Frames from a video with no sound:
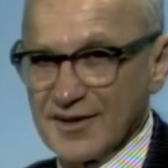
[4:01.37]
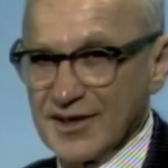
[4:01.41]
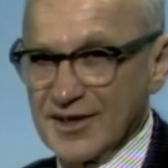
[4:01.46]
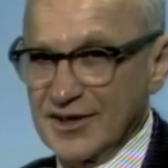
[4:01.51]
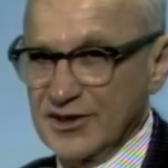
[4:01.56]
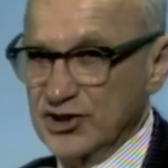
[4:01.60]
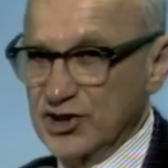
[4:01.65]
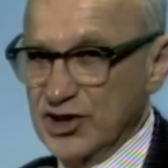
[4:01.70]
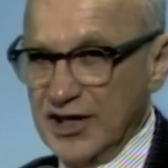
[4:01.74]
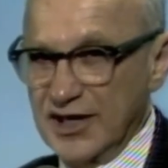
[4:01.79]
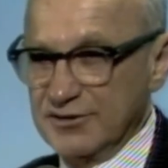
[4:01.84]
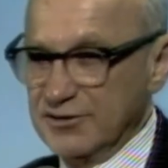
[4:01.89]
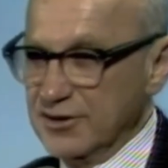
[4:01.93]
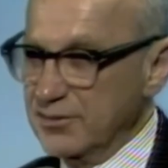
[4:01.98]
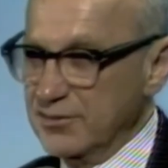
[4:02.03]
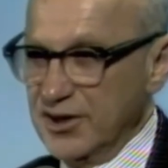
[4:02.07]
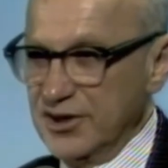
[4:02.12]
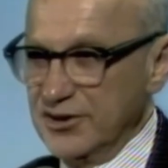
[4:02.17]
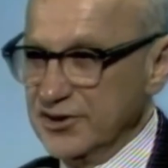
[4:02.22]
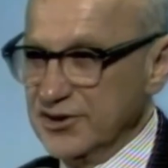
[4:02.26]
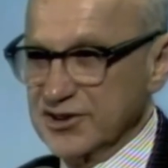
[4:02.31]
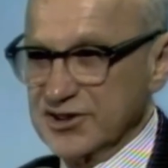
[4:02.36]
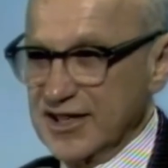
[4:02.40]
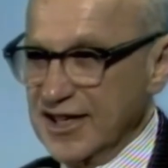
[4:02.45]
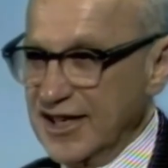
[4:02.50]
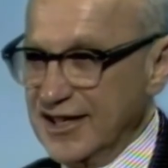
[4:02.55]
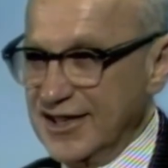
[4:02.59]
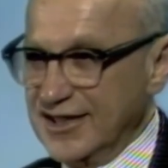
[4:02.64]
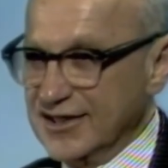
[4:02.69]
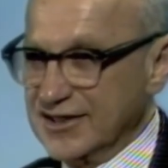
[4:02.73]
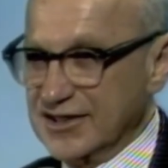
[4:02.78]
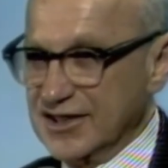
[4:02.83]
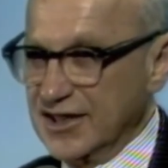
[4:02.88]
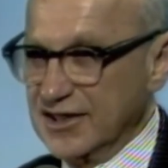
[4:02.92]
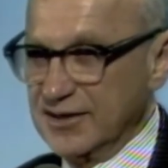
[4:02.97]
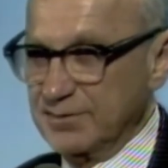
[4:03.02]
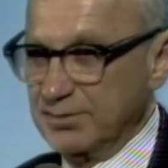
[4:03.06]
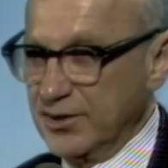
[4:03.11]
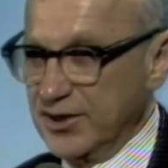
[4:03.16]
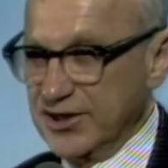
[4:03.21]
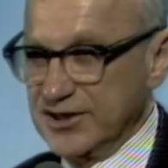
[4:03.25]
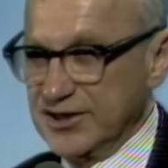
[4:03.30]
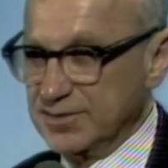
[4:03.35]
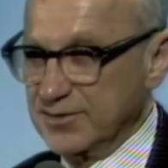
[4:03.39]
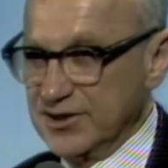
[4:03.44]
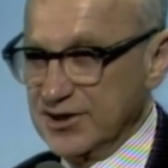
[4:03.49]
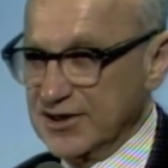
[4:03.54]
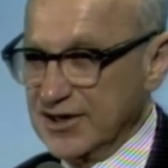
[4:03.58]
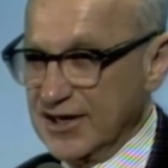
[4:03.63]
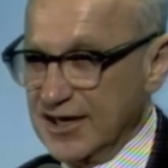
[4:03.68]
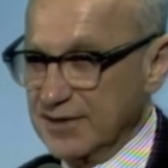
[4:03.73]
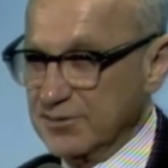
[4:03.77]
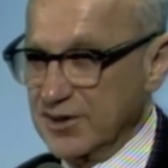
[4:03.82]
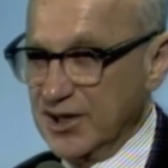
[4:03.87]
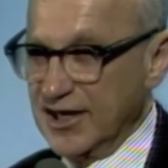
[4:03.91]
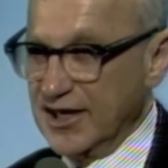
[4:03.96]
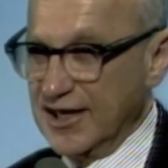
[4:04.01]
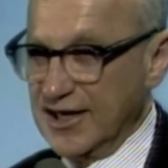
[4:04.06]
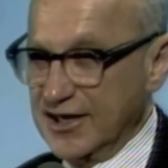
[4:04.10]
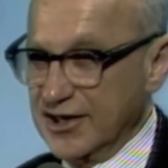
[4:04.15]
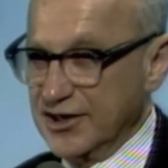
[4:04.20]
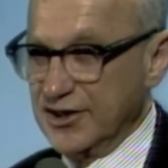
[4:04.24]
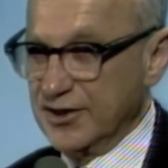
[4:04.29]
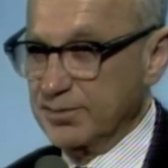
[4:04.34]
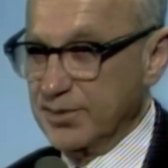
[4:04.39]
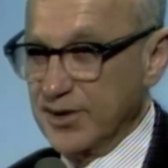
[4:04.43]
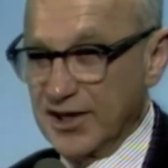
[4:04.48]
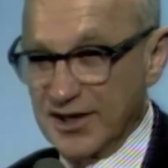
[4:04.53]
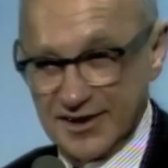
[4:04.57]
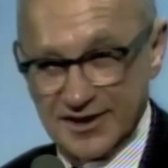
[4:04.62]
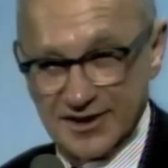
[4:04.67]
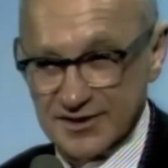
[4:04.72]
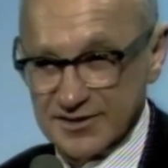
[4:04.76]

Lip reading: General Motors cannot send a policeman to take money out of your pocket.